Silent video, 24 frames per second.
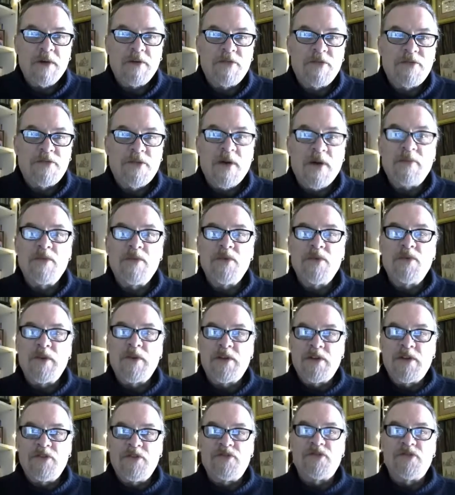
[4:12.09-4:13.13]
from
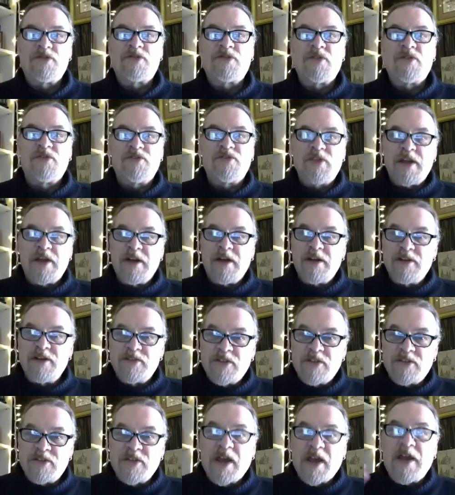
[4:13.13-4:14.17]
within Jewish Christianity
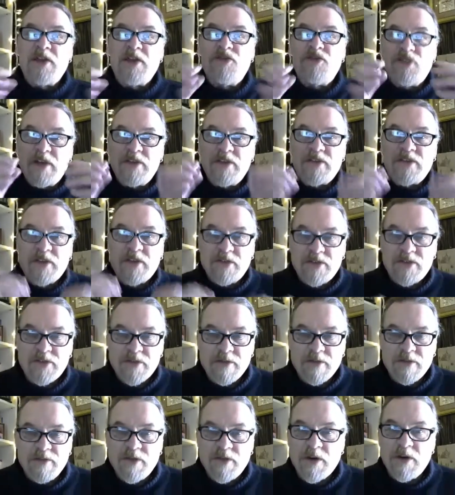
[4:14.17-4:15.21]
to tie Jesus
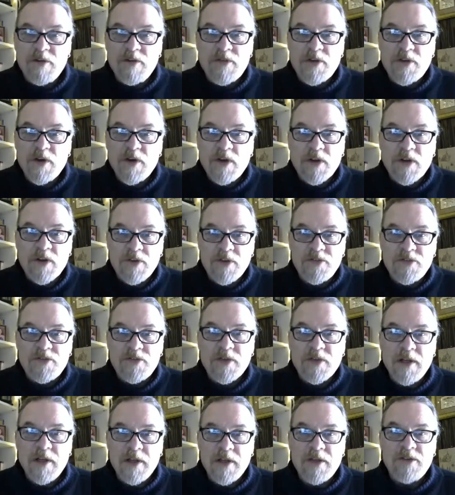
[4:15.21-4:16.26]
very, very
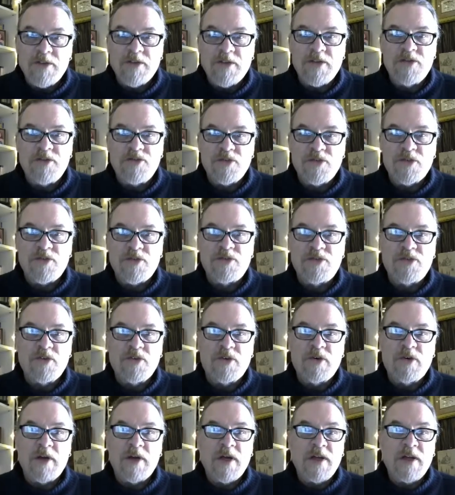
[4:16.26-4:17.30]
closely into the Jewish
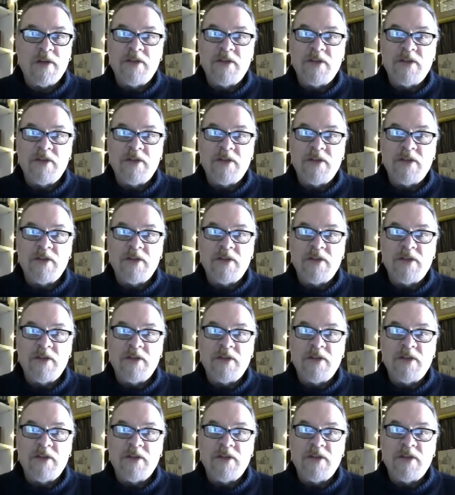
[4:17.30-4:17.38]
story.